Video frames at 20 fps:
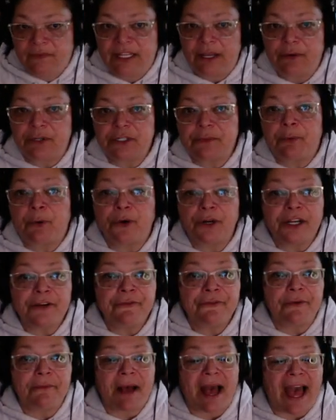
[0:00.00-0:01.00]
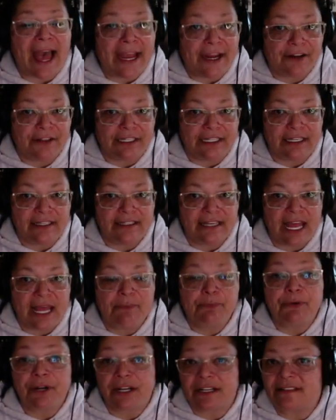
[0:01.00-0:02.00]
they were deported from Ireland
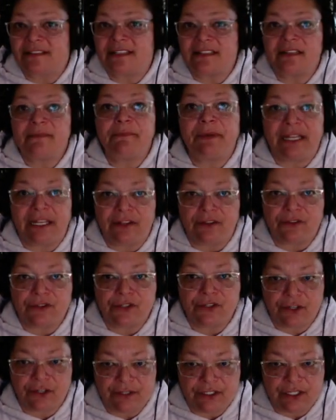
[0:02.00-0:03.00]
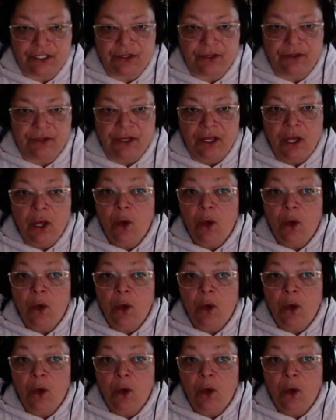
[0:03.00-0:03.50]
and pressed into penal servitude.